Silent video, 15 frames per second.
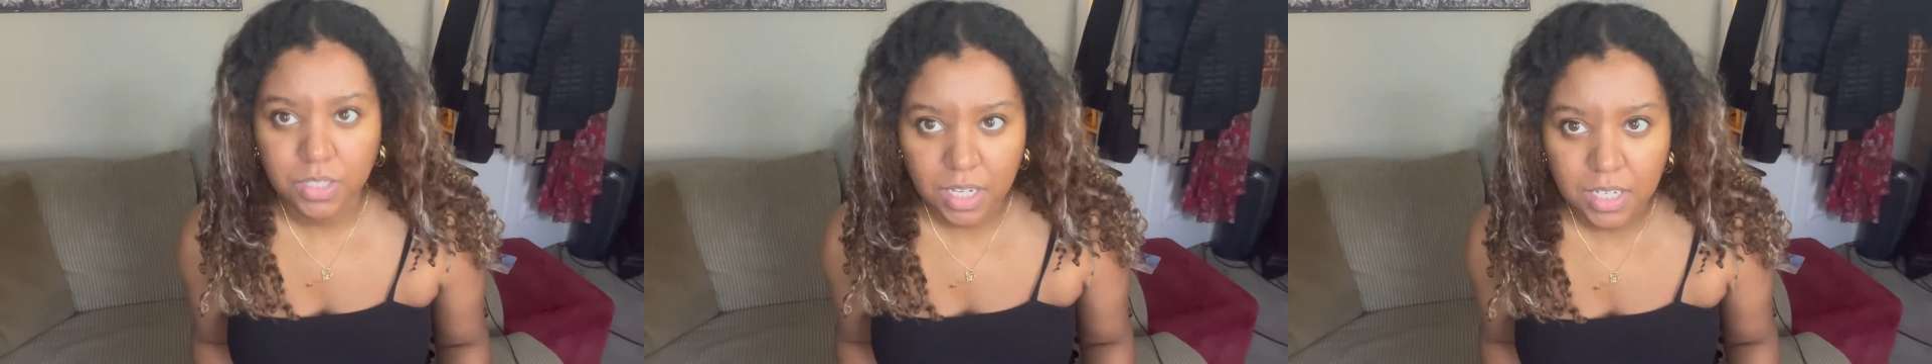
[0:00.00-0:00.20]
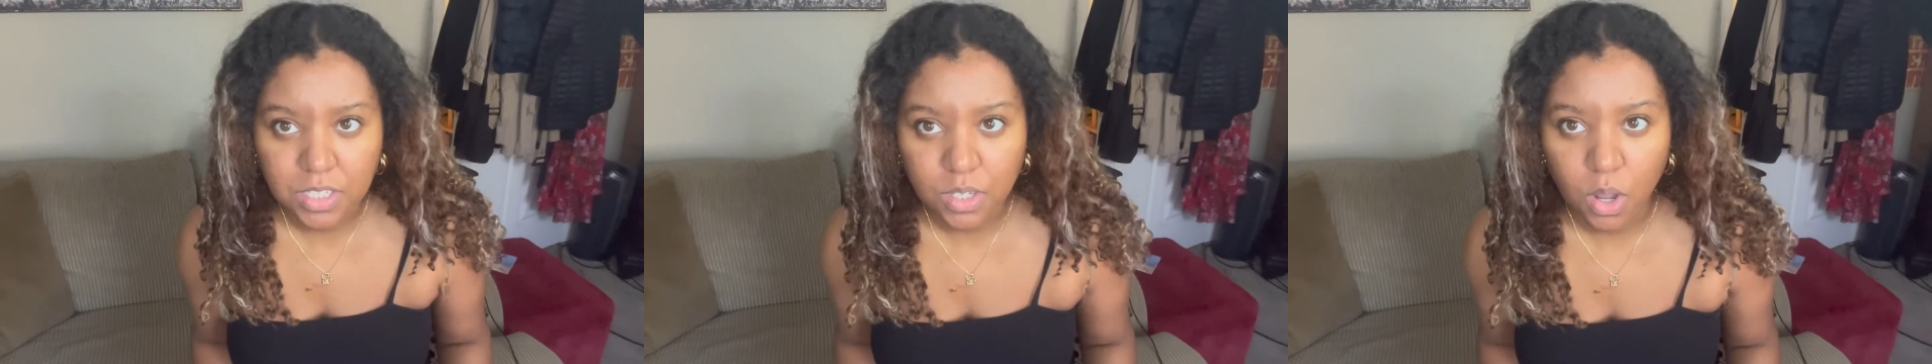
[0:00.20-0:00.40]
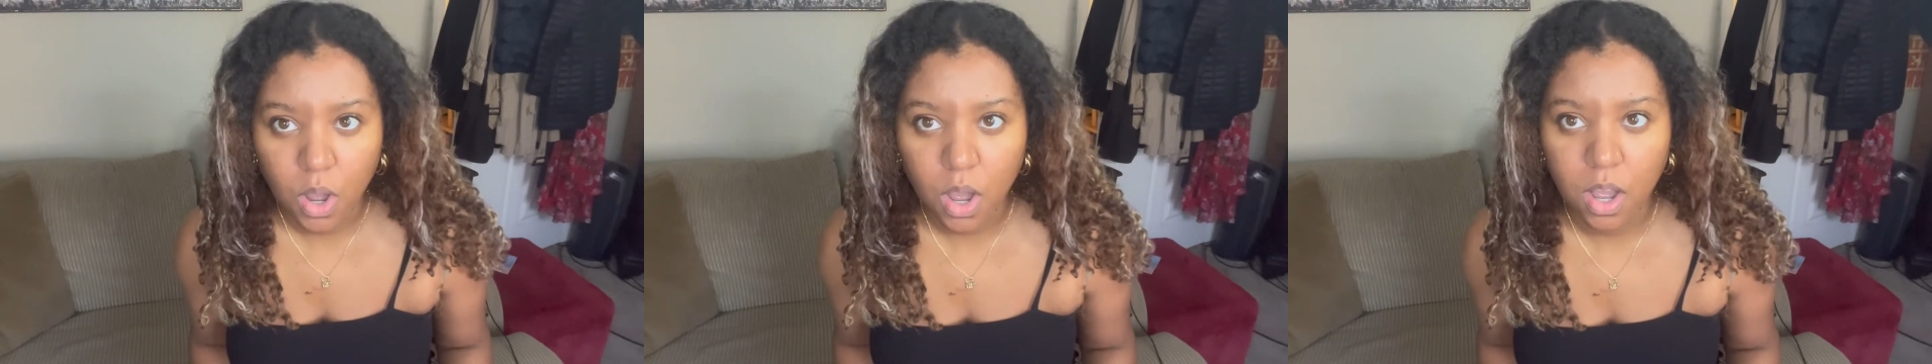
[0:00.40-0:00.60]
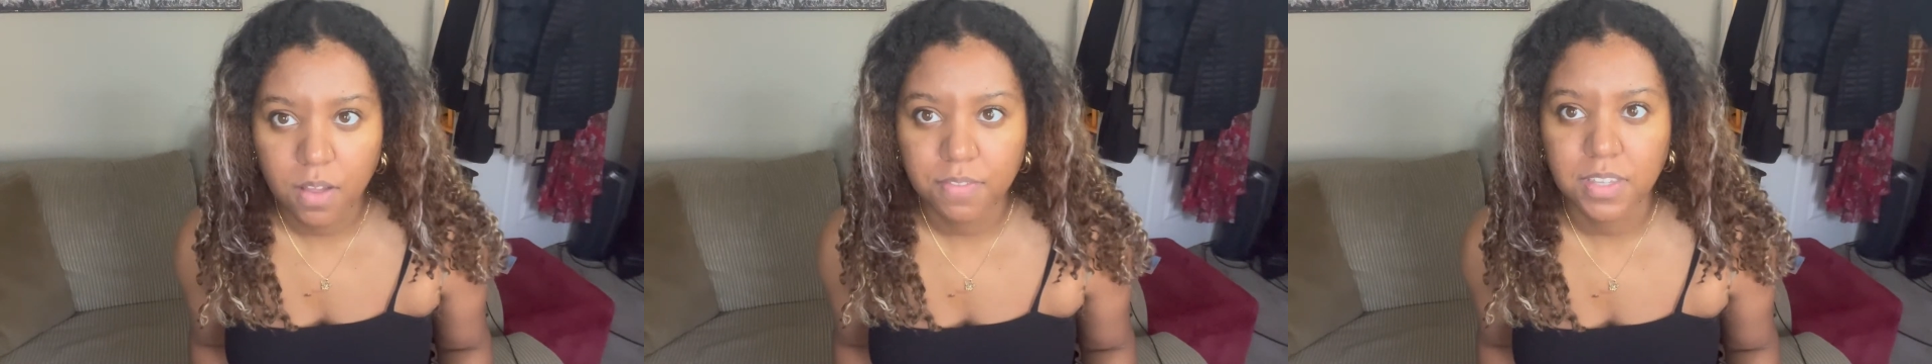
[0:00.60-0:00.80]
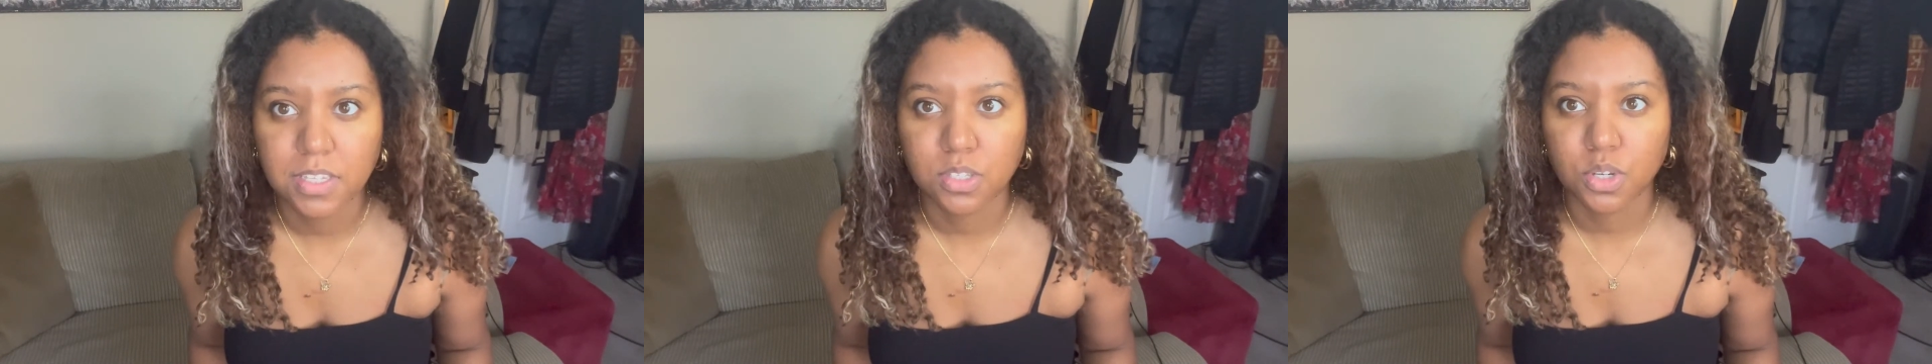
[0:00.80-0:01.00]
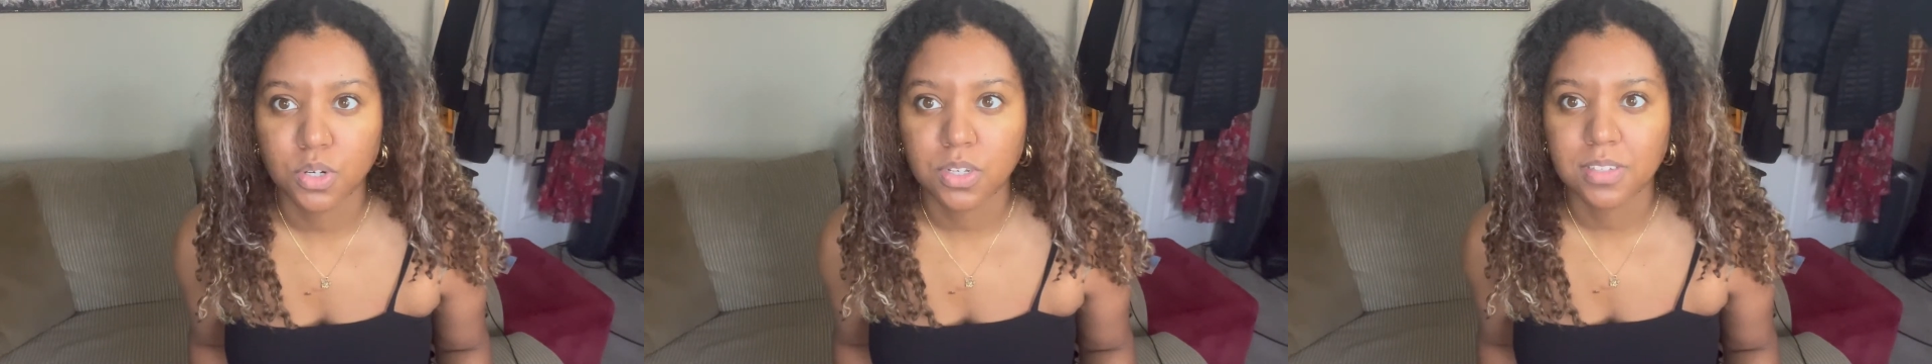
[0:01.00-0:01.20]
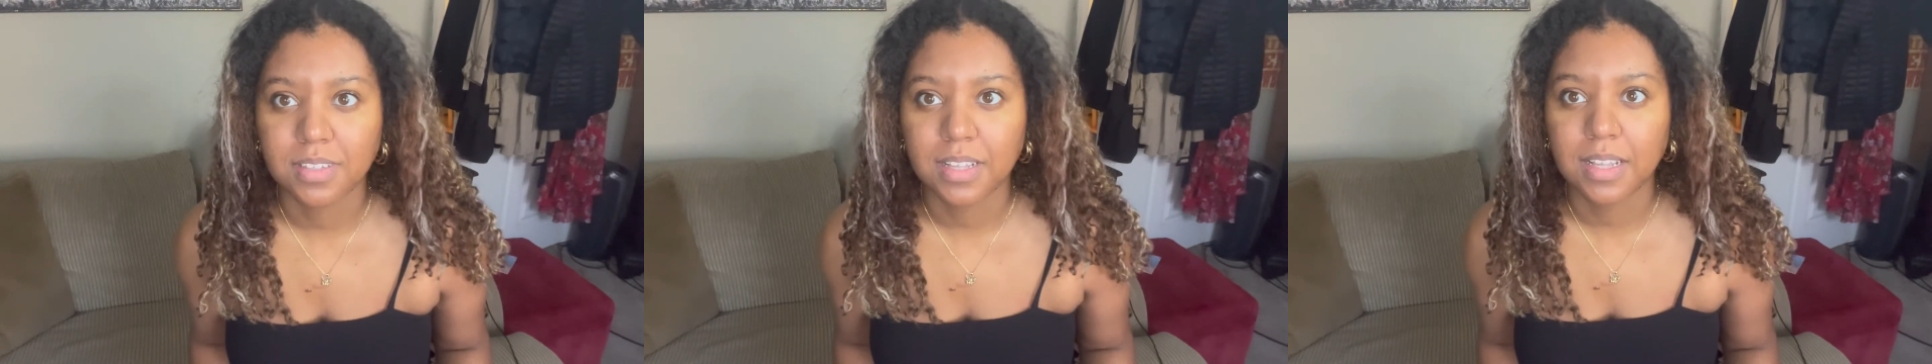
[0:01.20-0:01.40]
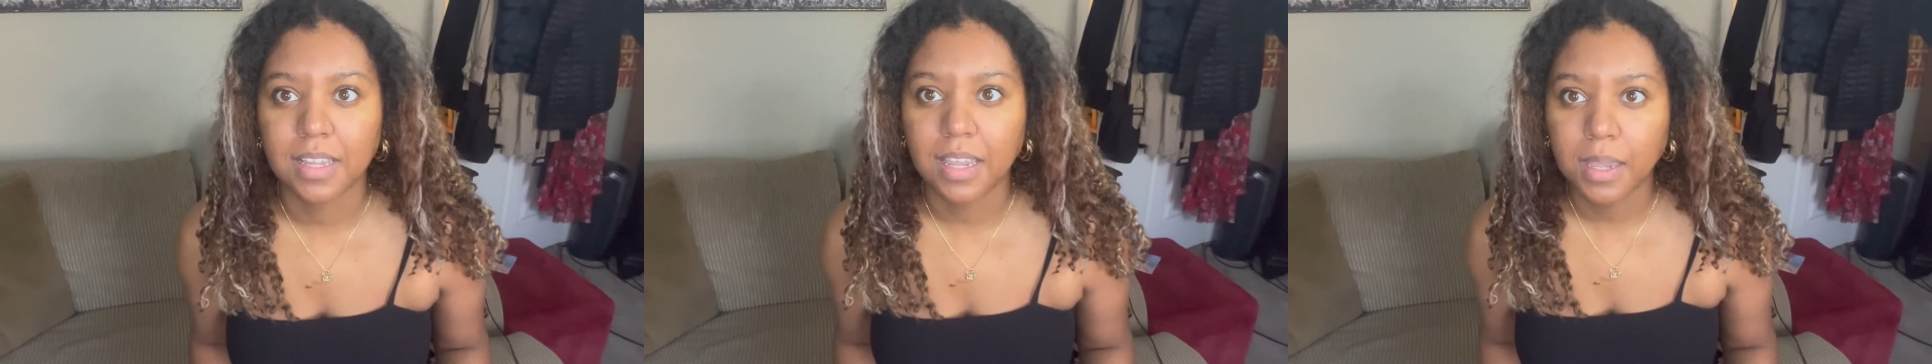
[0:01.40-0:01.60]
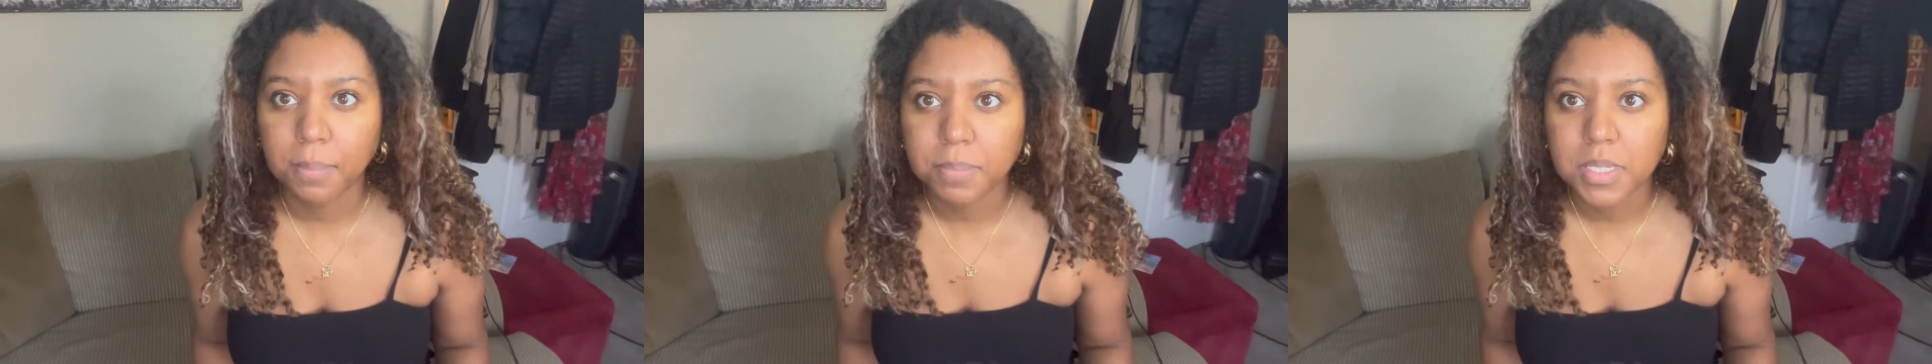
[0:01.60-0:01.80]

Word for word: I saw of these girls' lips,